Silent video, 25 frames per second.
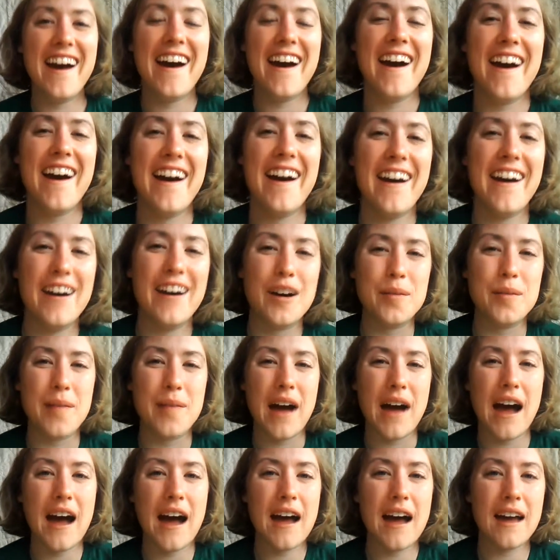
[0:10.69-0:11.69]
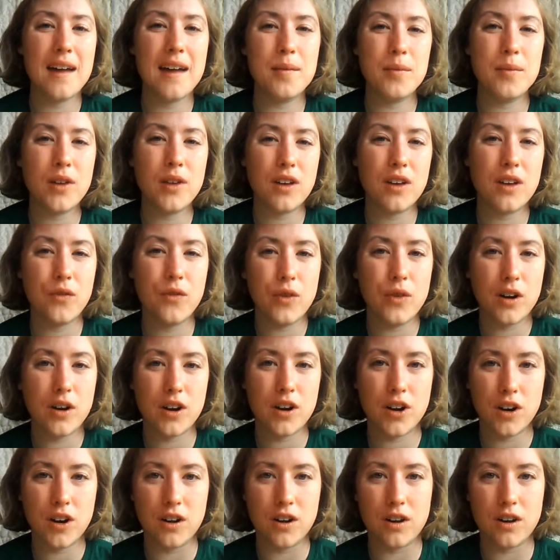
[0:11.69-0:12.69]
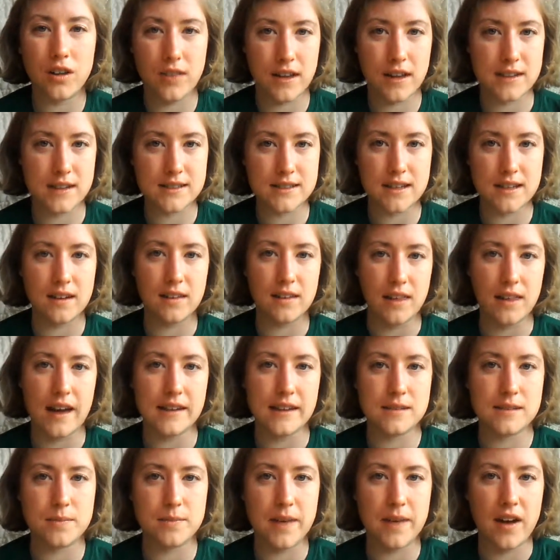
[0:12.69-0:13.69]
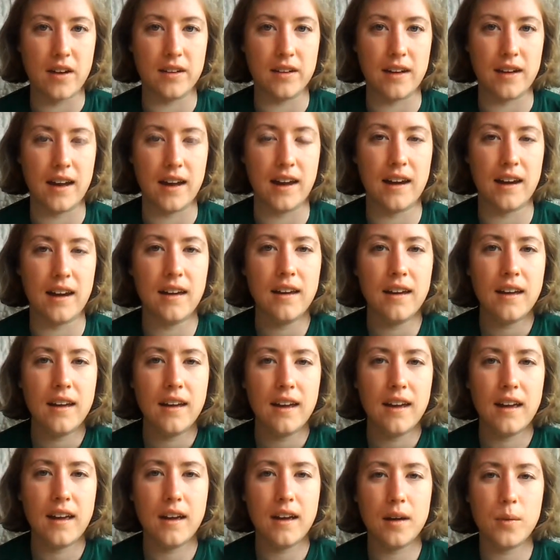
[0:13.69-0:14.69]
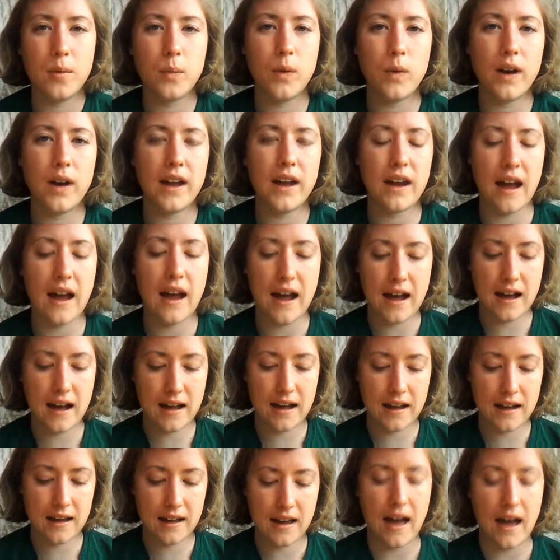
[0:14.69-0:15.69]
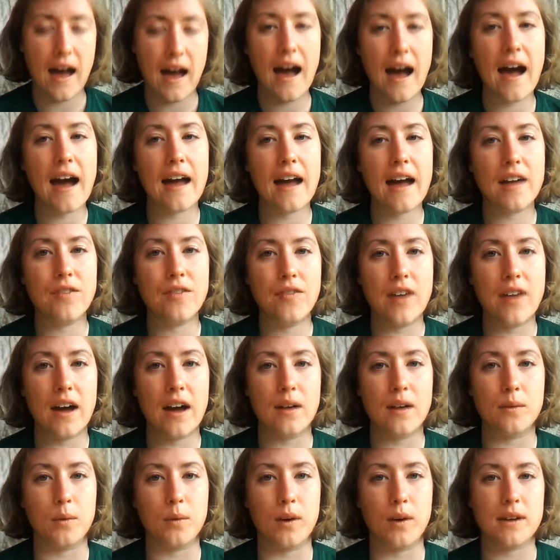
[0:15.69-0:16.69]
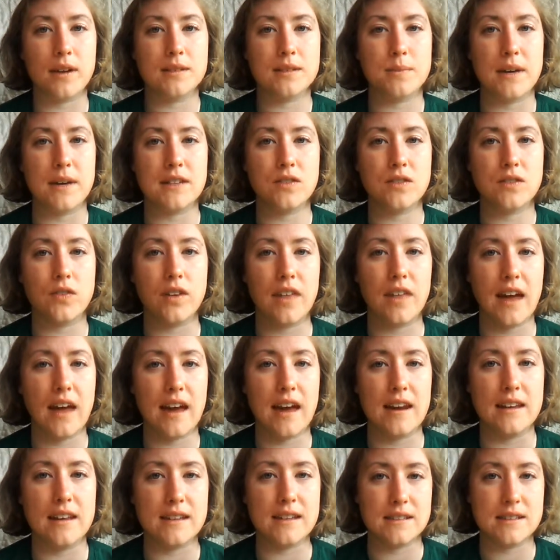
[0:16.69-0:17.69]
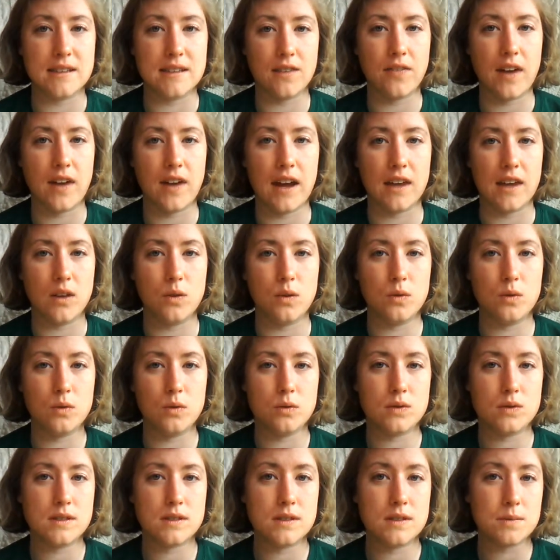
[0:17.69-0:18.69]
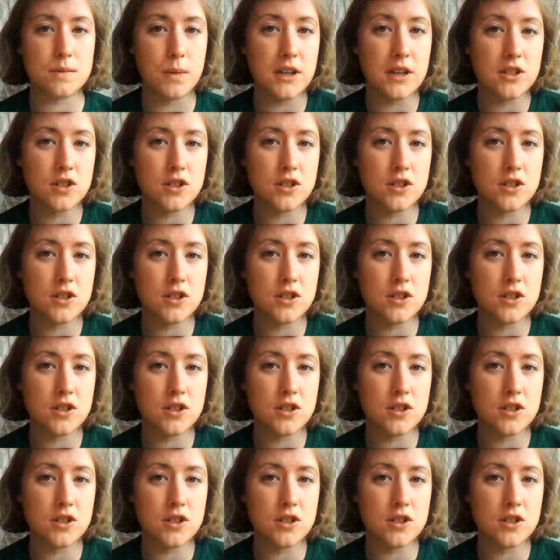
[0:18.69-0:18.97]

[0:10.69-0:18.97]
I am looking for a curl that is going to last me all night. And what I found works best for that is if I use sponge